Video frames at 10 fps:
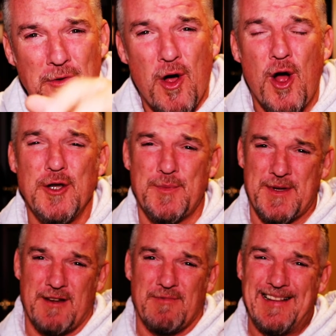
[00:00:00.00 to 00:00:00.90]
you're
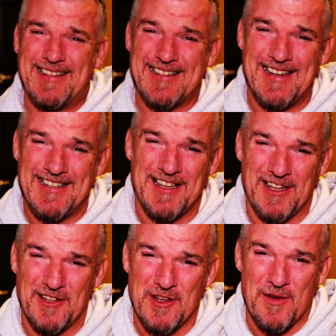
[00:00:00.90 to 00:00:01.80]
100% right. This is
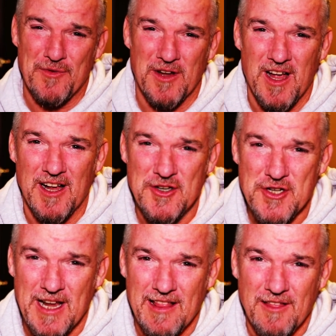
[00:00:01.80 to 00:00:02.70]
another time for a con
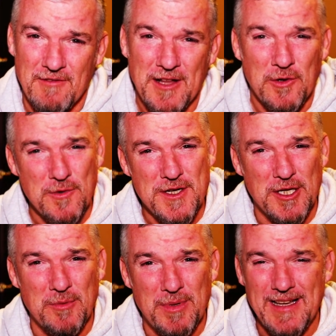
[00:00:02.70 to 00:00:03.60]
shout out, right? Who's it
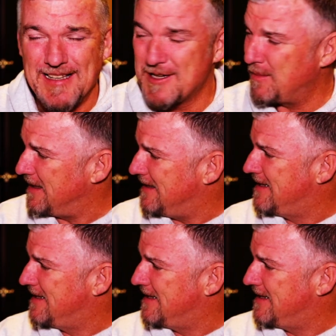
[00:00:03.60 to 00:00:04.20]
going to be? It's going to be